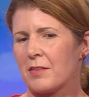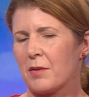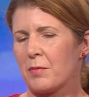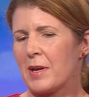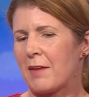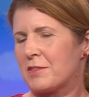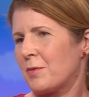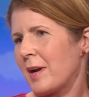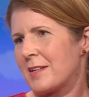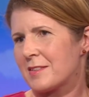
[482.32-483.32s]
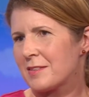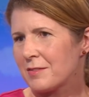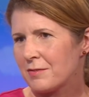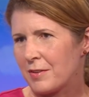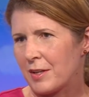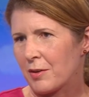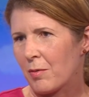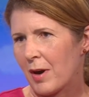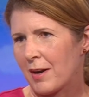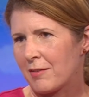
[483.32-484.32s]
that we have to wait for the
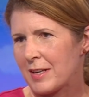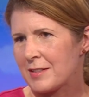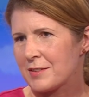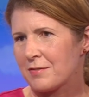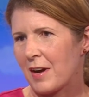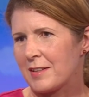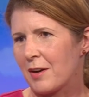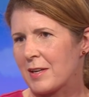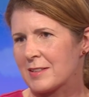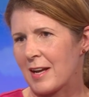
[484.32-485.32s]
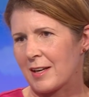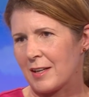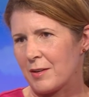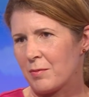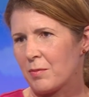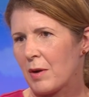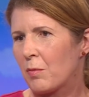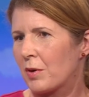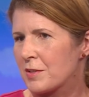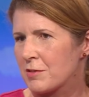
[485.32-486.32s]
inquiry to find out exactly
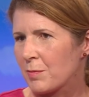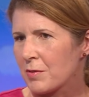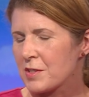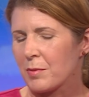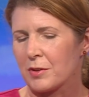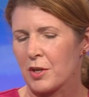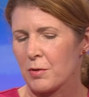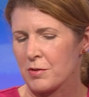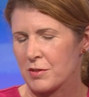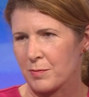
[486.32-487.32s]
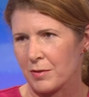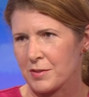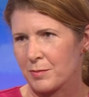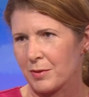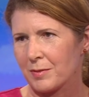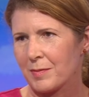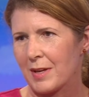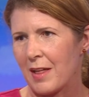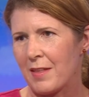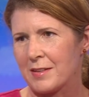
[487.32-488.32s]
what is responsible and who is responsible,
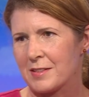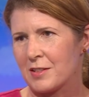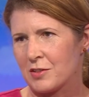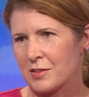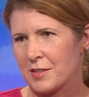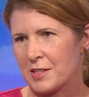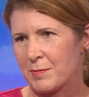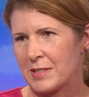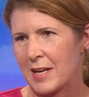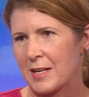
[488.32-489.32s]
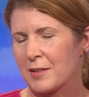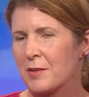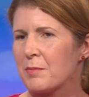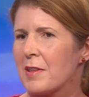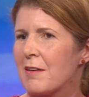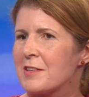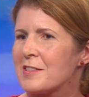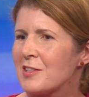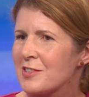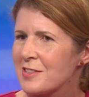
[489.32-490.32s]
and then decisions need to be taken. But can
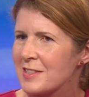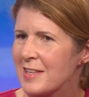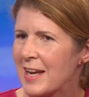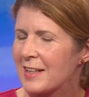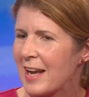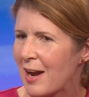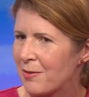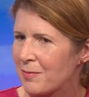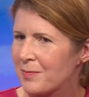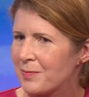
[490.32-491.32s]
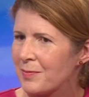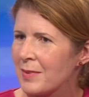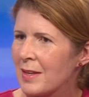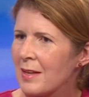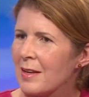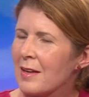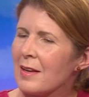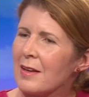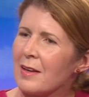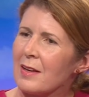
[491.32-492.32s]
you give any reason that it was
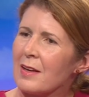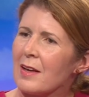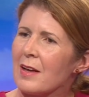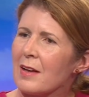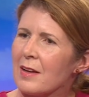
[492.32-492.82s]
austerity? I mean, we